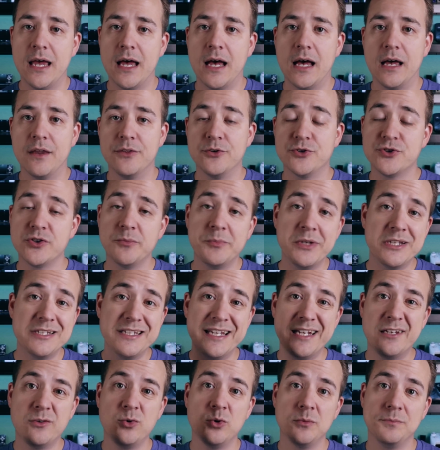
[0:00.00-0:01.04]
there should be a
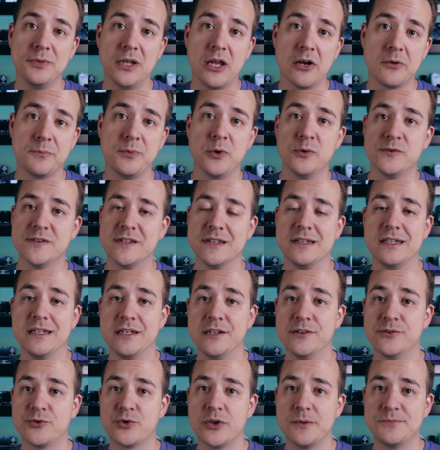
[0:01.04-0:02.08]
link to a blog post in the
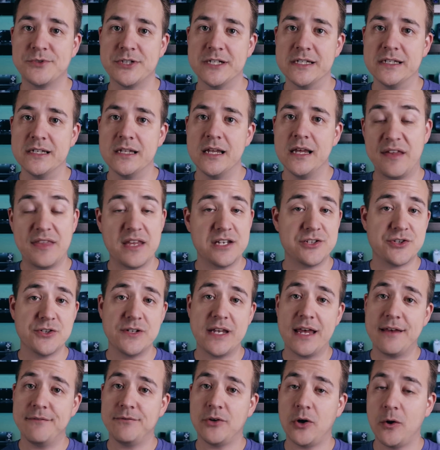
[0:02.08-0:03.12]
description, and that should
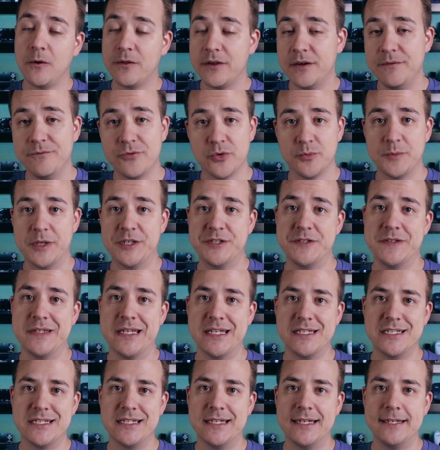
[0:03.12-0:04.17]
have all the information
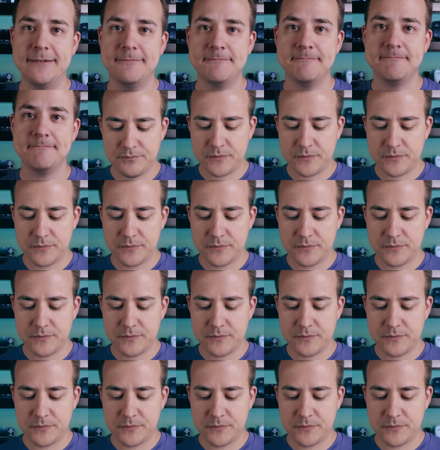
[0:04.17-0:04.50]
that you need.